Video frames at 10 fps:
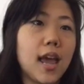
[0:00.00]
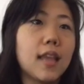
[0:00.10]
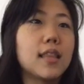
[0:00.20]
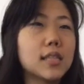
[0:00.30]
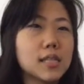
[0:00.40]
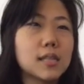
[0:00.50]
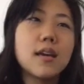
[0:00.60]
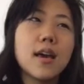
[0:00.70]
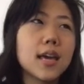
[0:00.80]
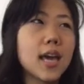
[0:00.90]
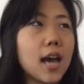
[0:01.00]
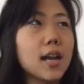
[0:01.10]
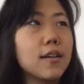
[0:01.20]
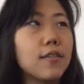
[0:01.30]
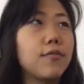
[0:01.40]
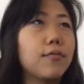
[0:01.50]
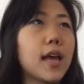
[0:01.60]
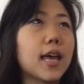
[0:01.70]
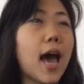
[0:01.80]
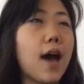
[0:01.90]
And this is kind
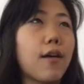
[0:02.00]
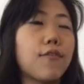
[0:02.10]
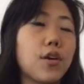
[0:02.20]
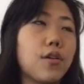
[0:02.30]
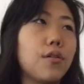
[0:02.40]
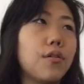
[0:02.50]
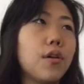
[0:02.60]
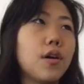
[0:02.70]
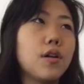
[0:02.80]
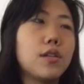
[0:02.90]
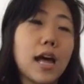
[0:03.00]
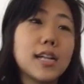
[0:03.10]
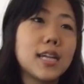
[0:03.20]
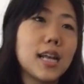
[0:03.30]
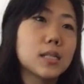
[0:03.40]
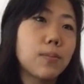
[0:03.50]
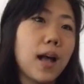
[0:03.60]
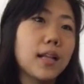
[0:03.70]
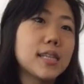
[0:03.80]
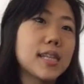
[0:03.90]
of like how I view London as
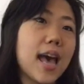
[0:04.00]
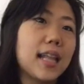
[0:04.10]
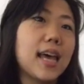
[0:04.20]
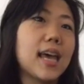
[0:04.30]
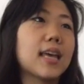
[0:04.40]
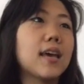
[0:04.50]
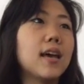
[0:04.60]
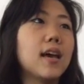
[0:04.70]
well, is that like,